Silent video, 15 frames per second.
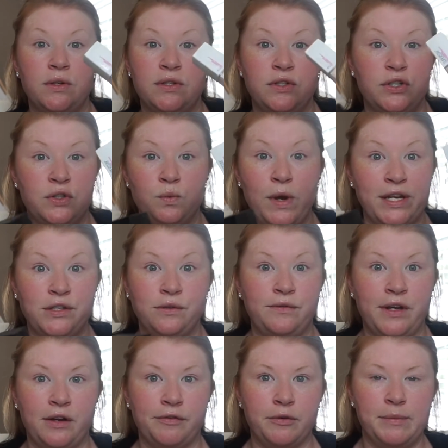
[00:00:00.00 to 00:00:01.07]
This is just way too
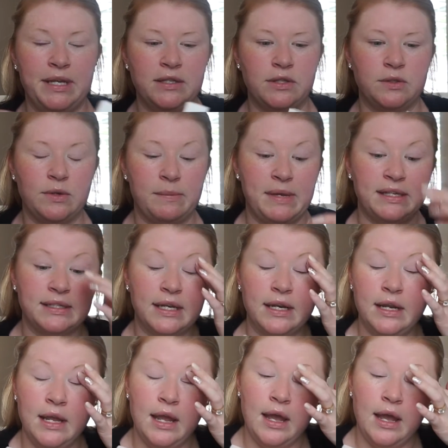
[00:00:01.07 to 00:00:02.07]
fair for me, so that's why I mix it.